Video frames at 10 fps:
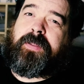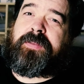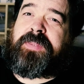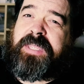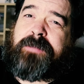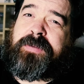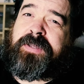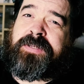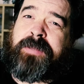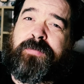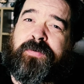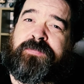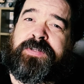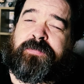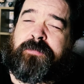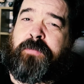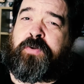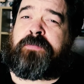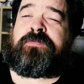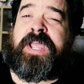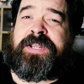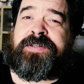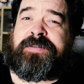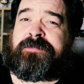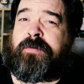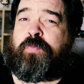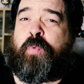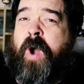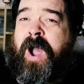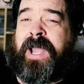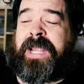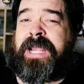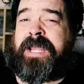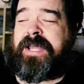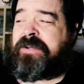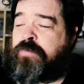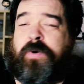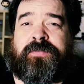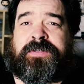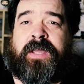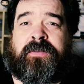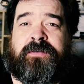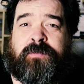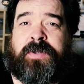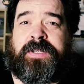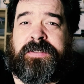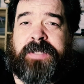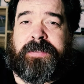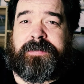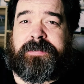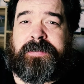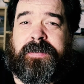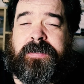There can be a number of different motivations for why a dwarf does what he does.